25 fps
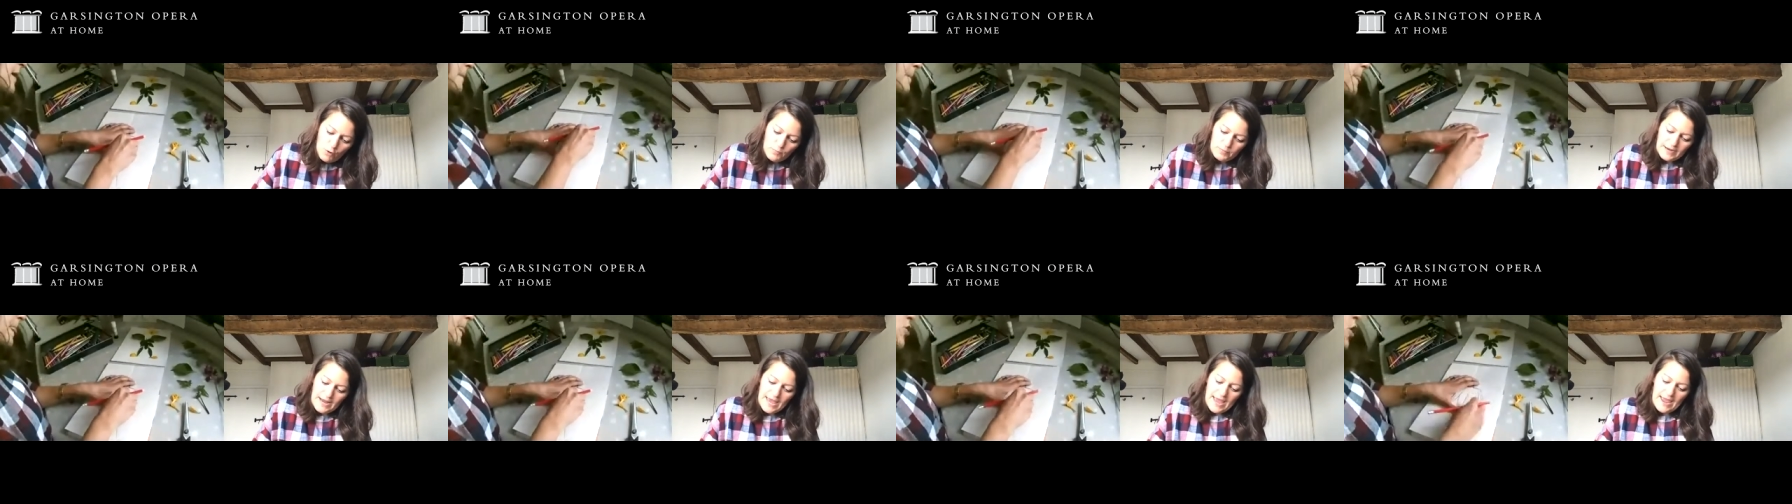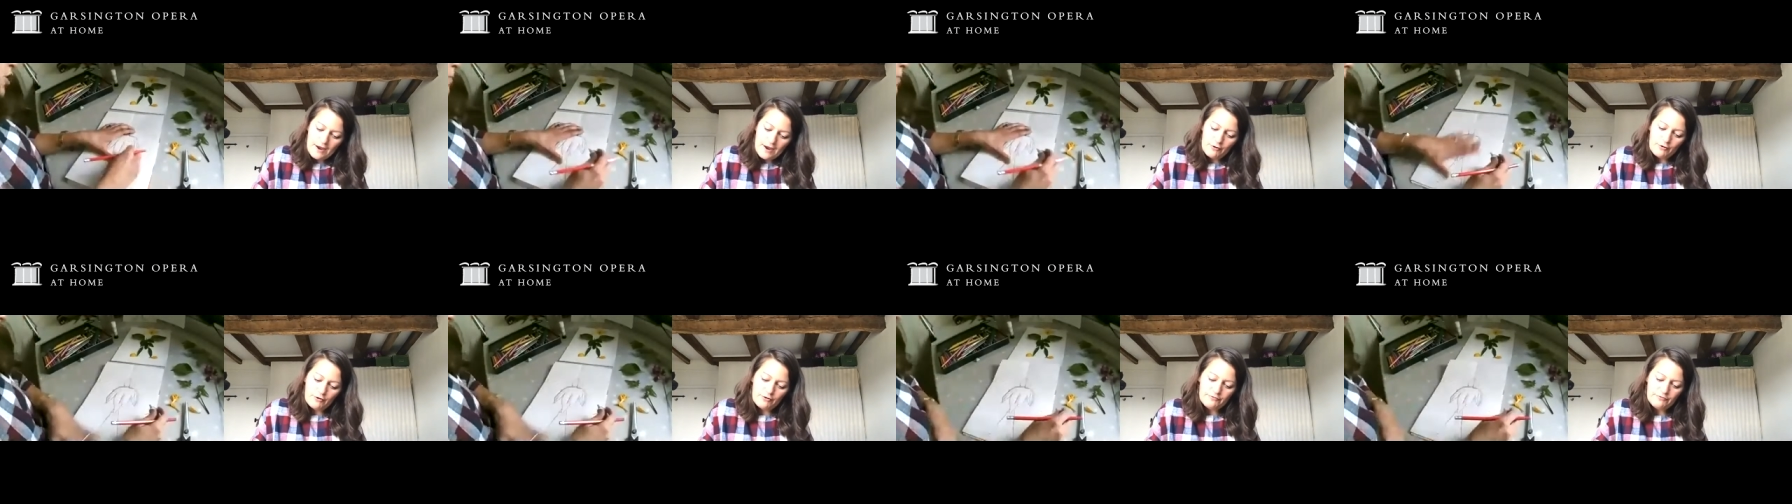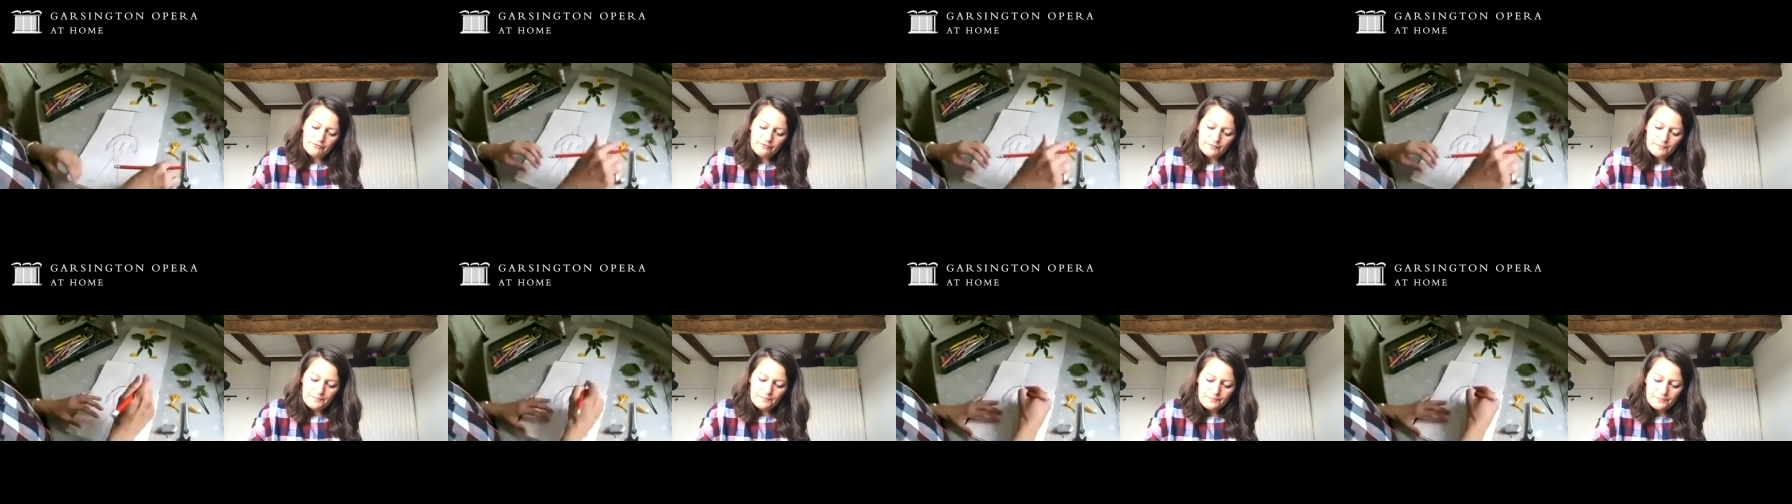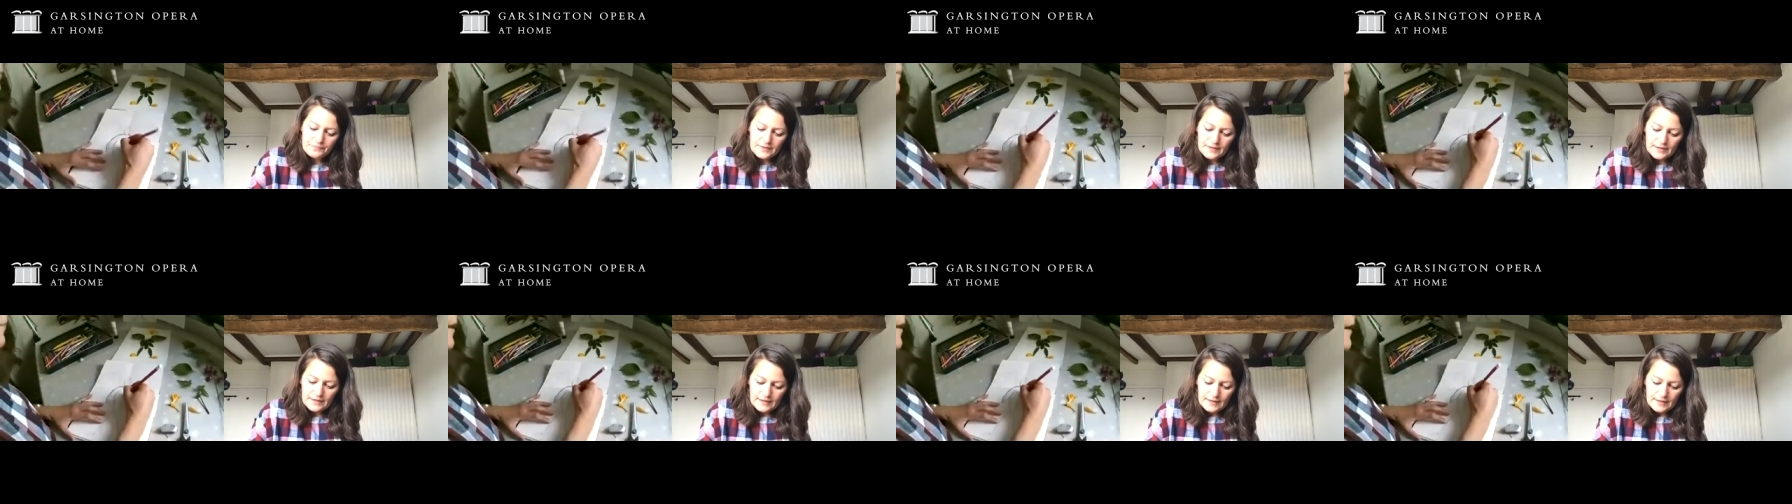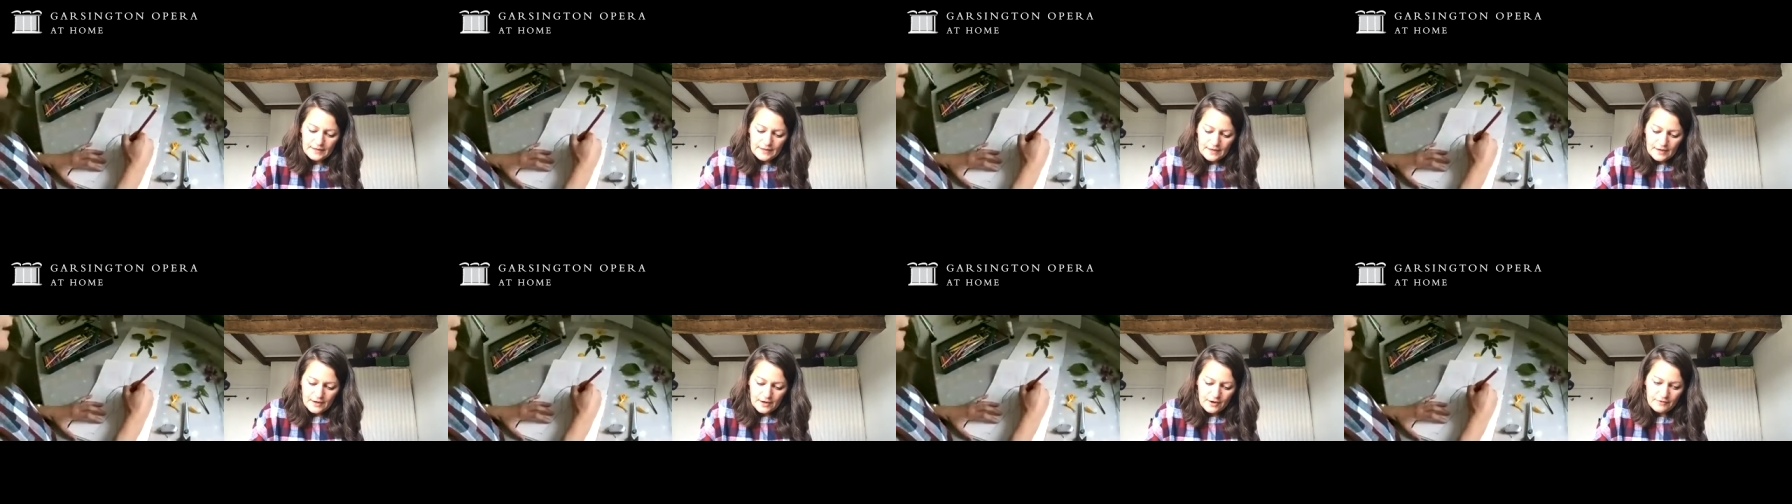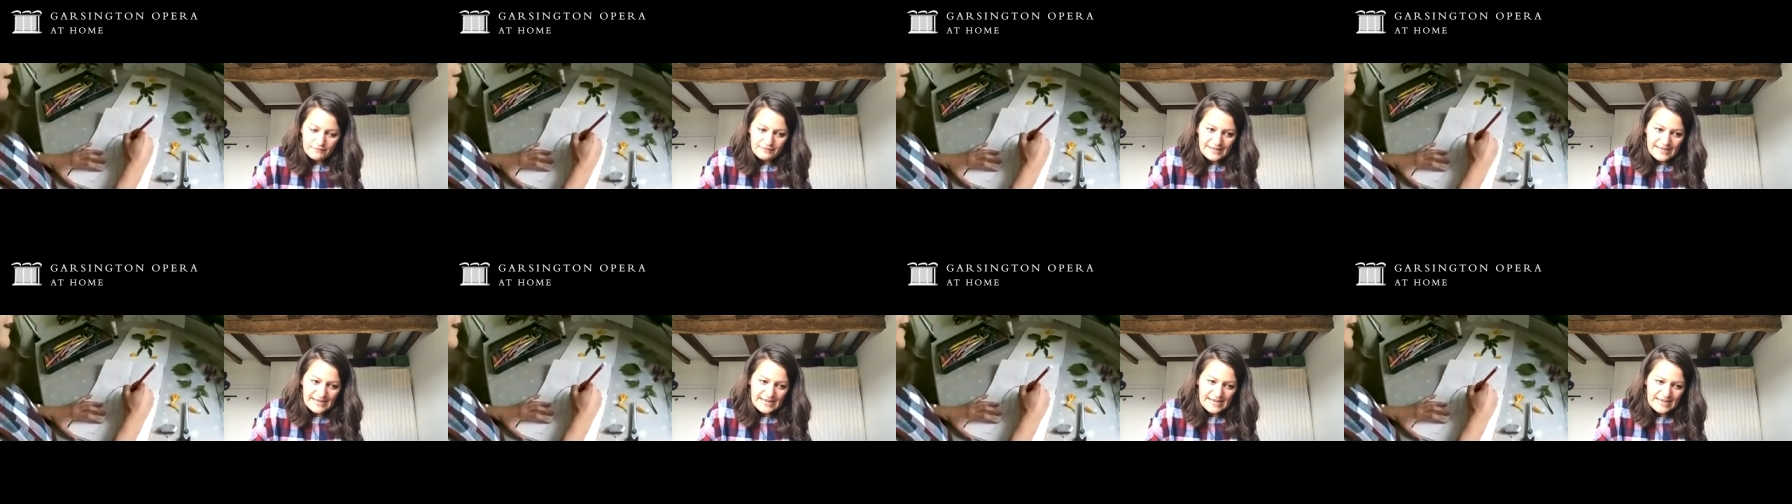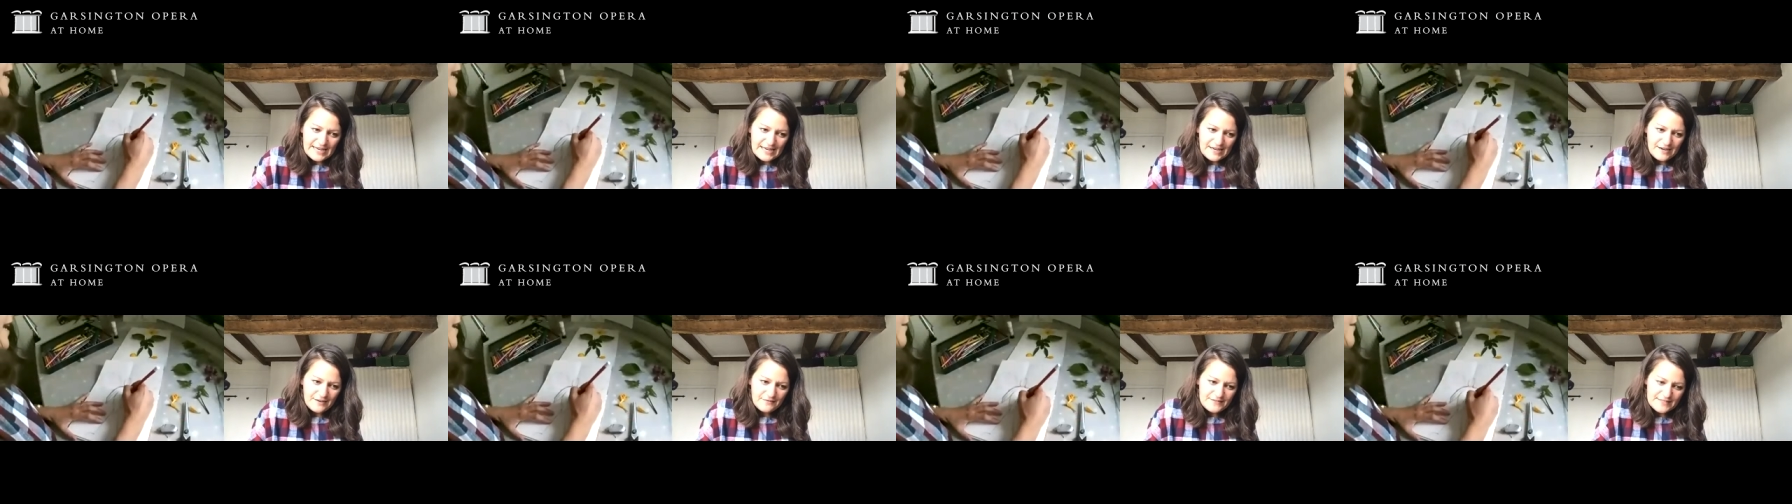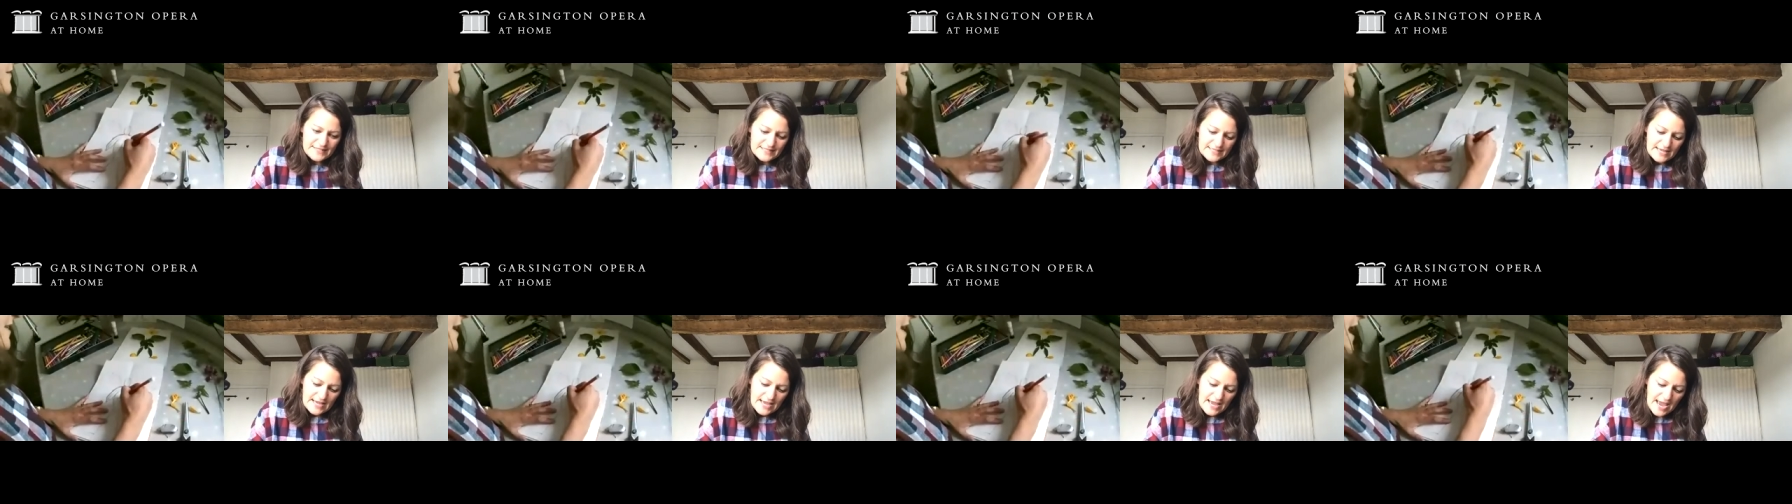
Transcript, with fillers: layer of, of leaves.